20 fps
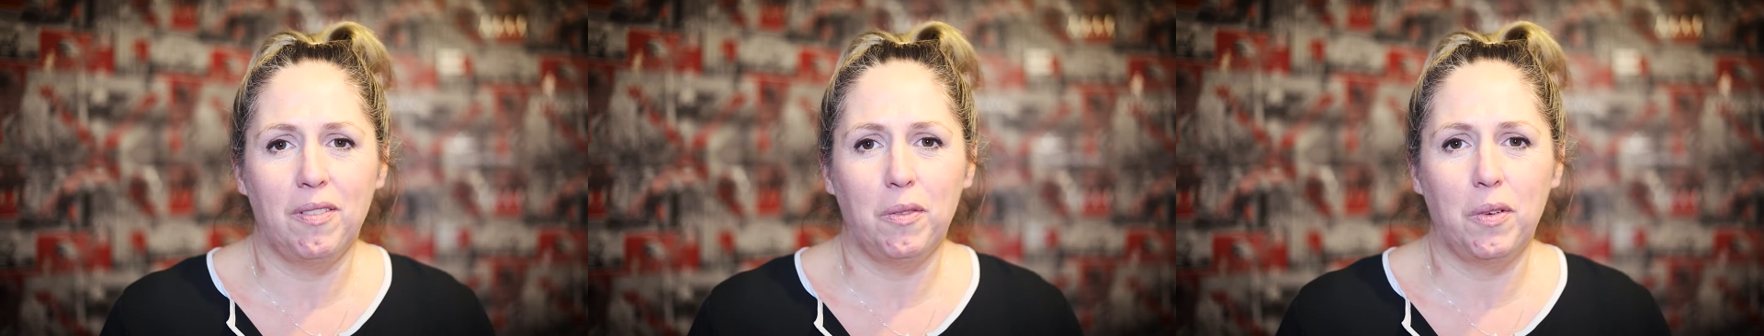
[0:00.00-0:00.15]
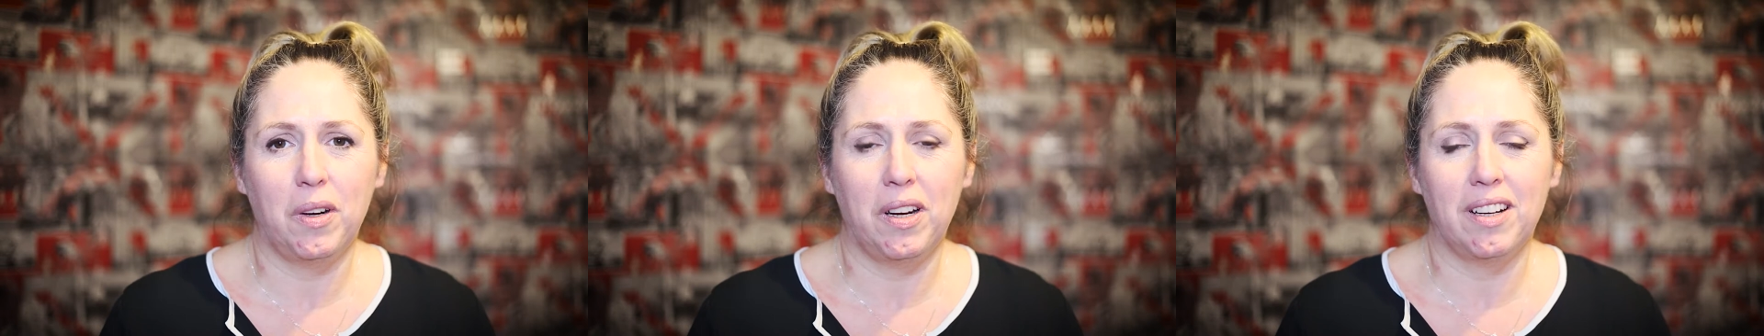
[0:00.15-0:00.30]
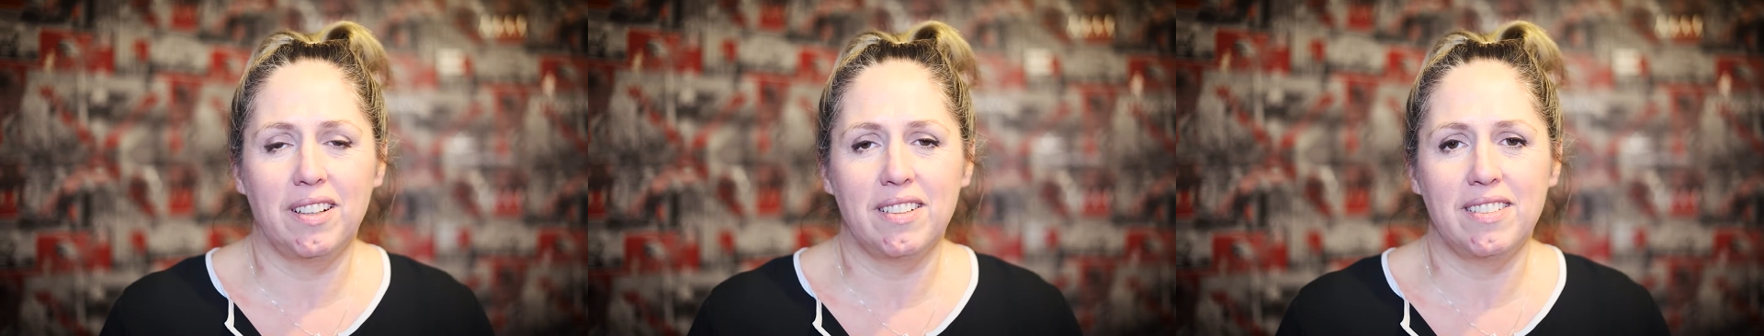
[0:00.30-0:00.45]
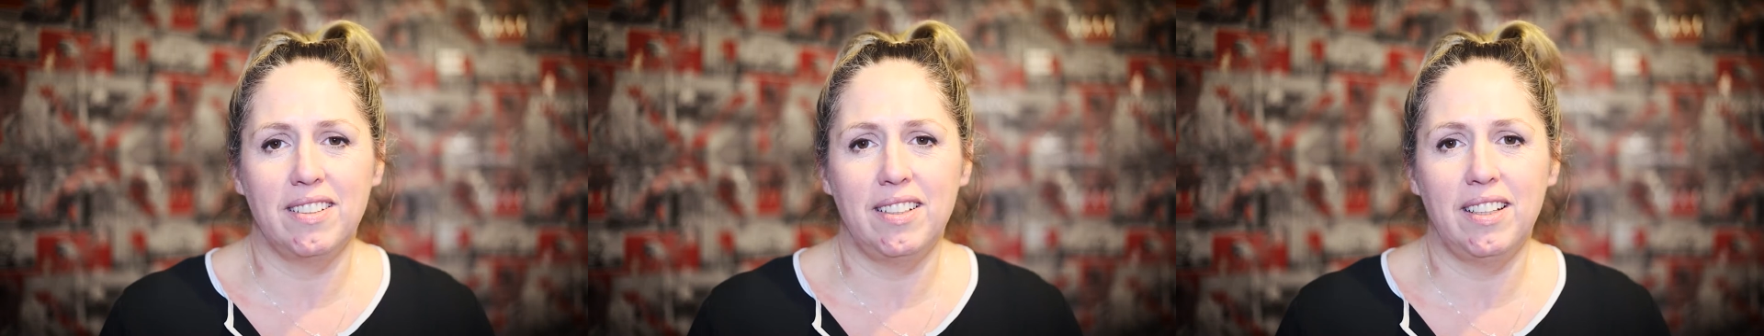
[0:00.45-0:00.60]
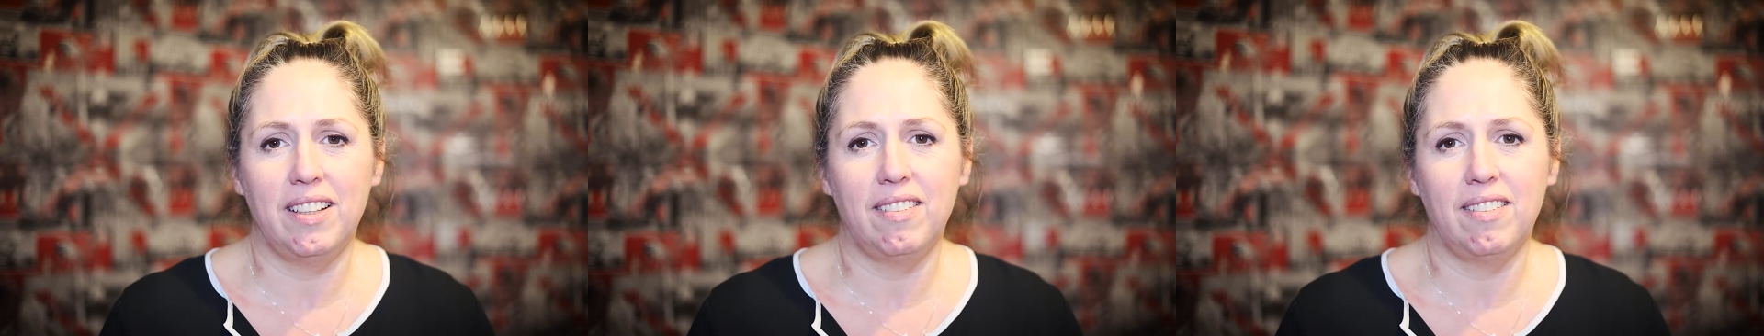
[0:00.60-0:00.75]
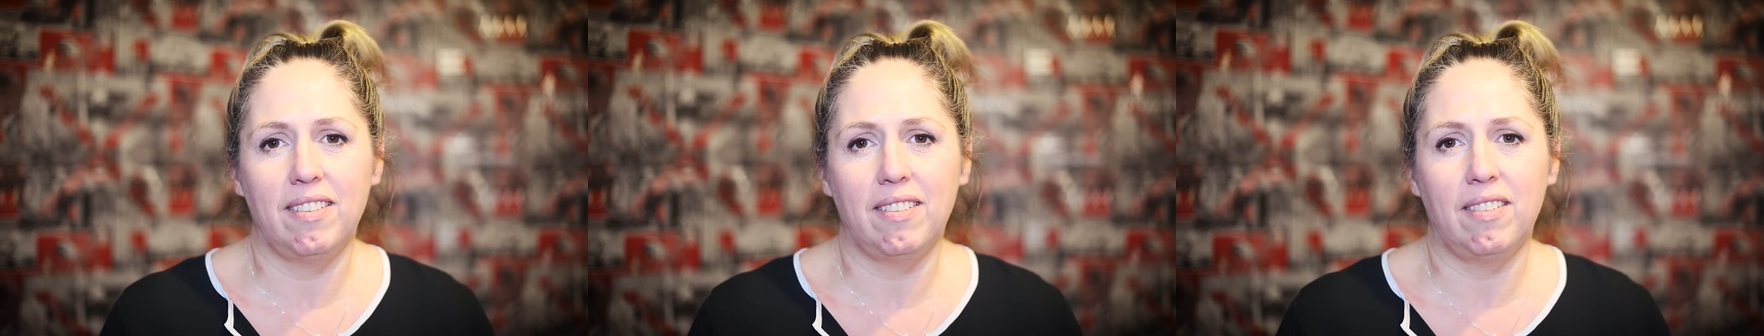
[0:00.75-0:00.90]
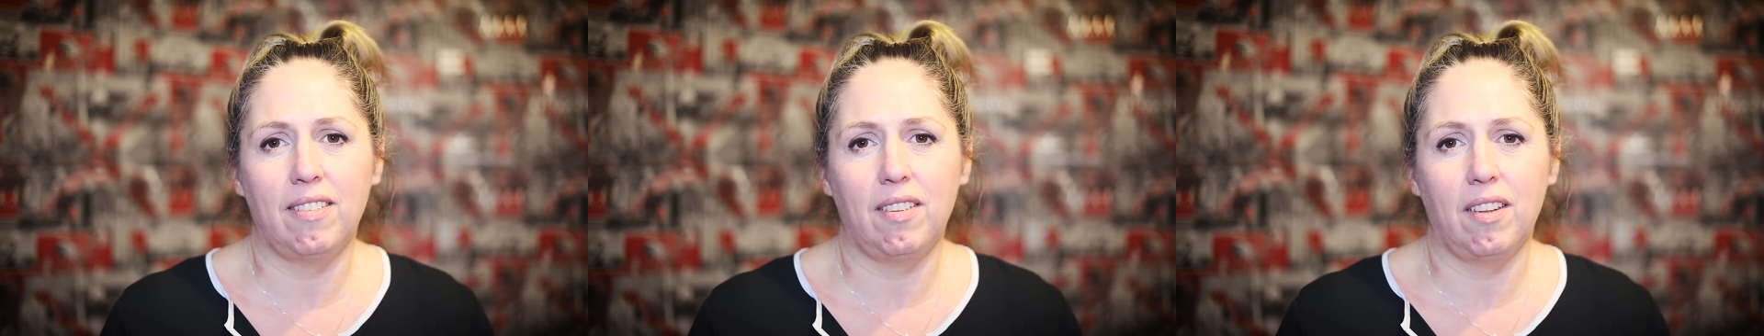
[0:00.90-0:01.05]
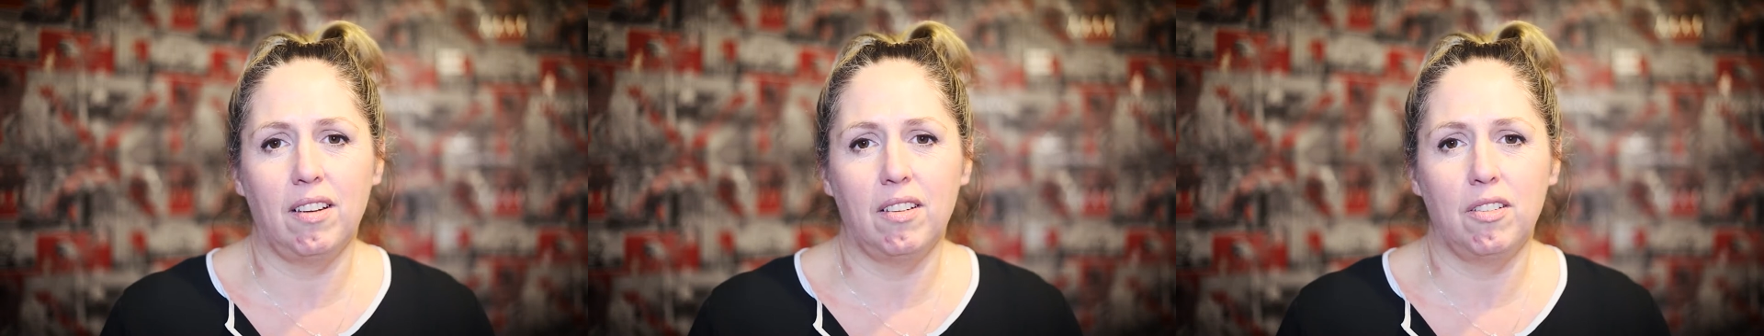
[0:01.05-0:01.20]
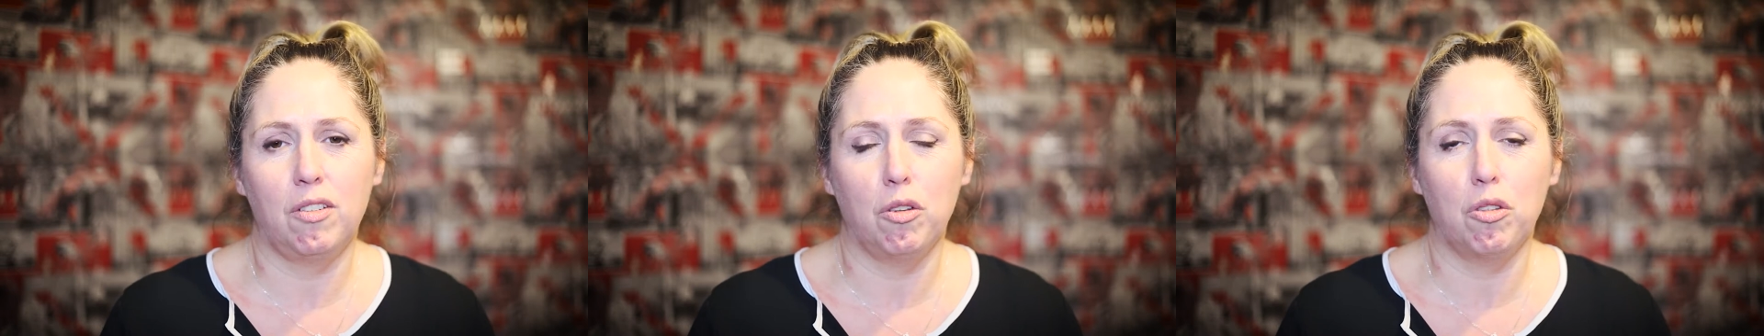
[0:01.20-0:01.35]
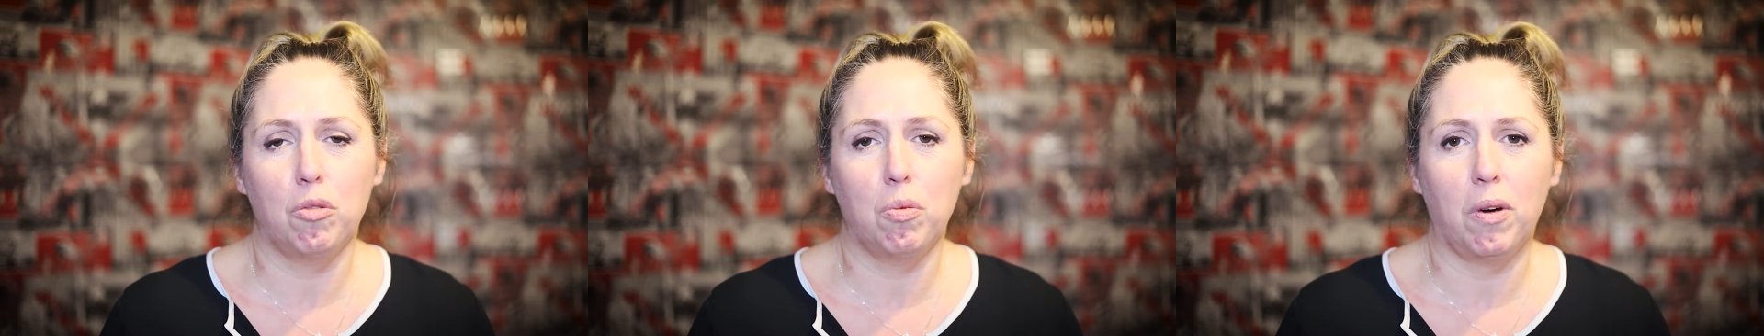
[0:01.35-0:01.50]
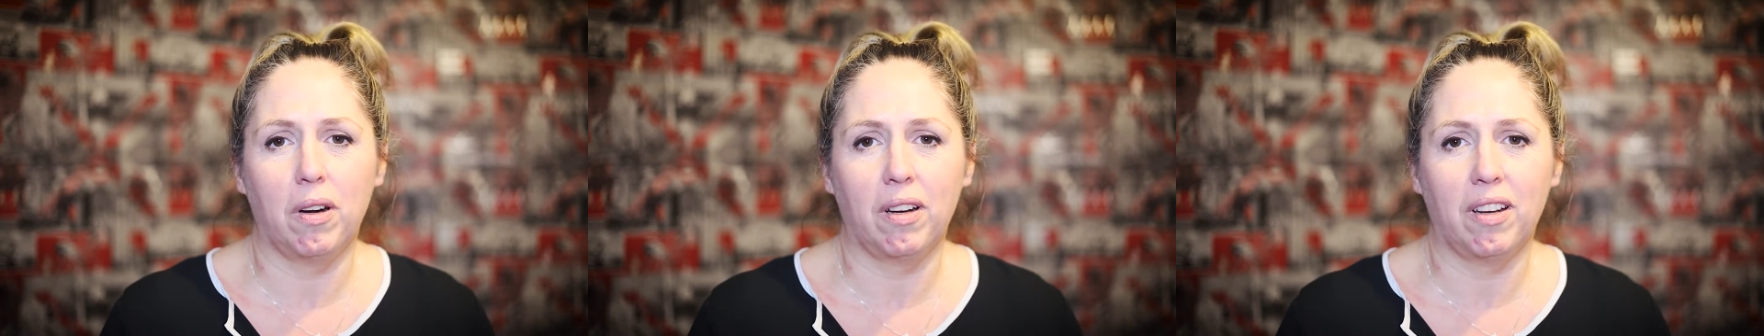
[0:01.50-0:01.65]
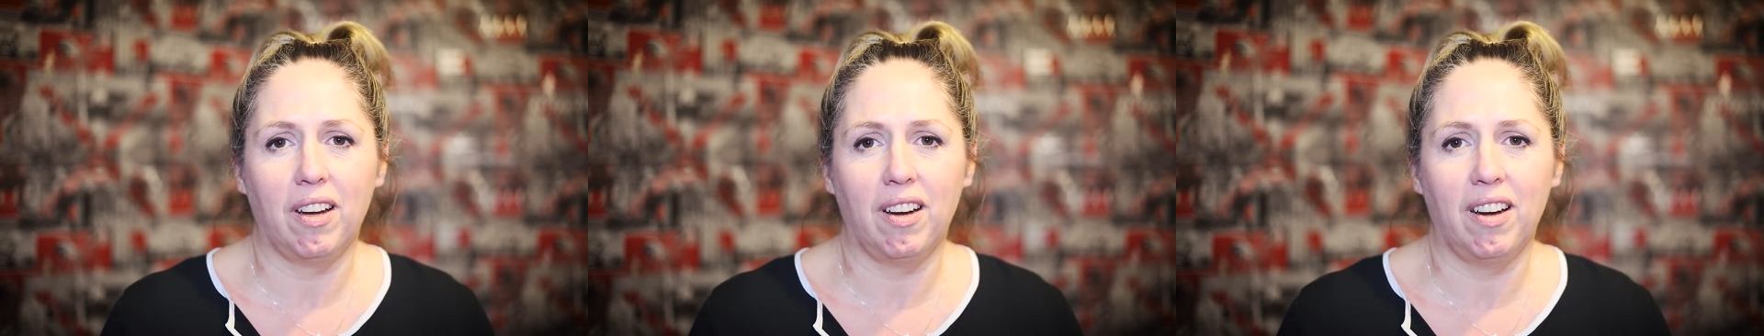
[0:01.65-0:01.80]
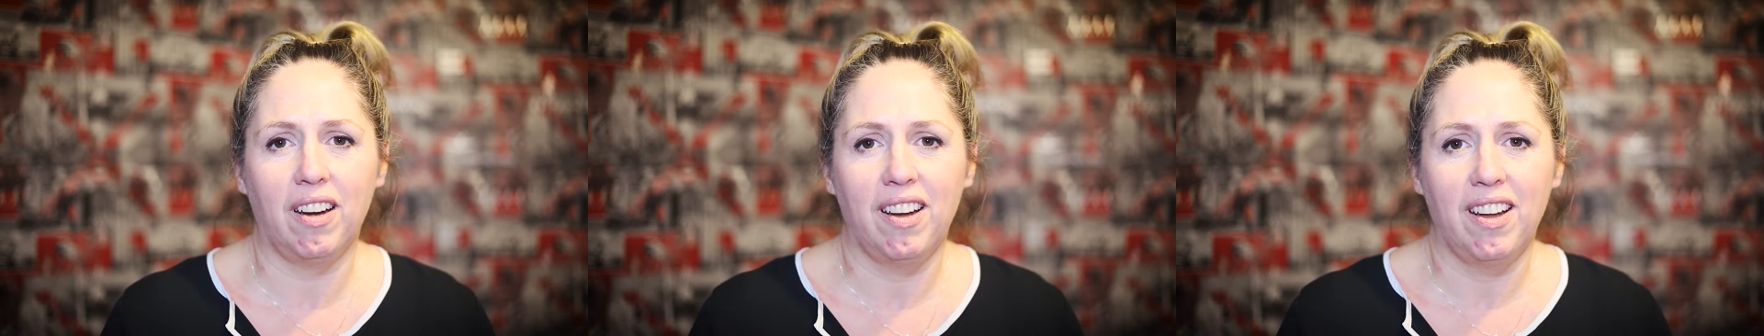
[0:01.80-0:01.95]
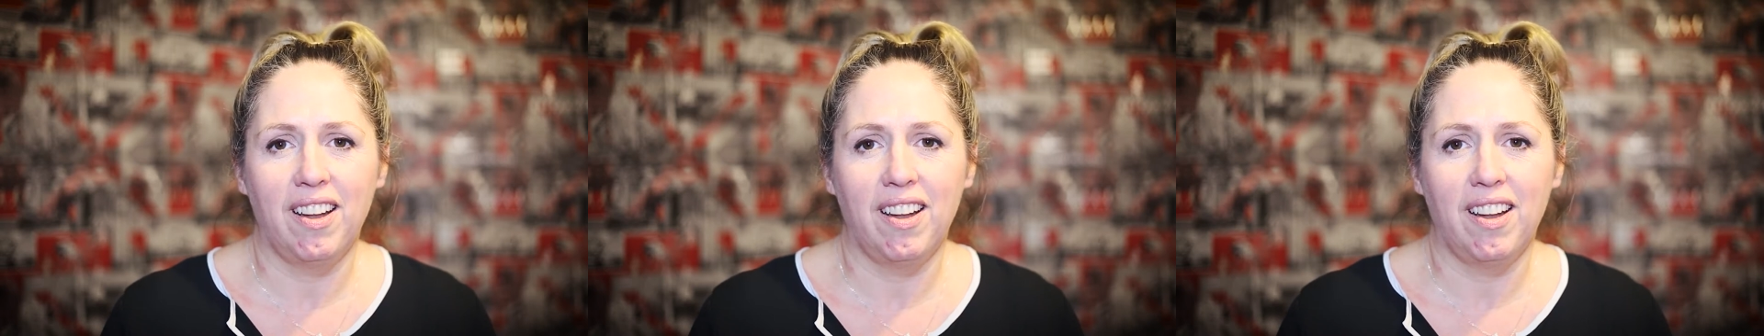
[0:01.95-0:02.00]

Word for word: where Denice is a youth worker.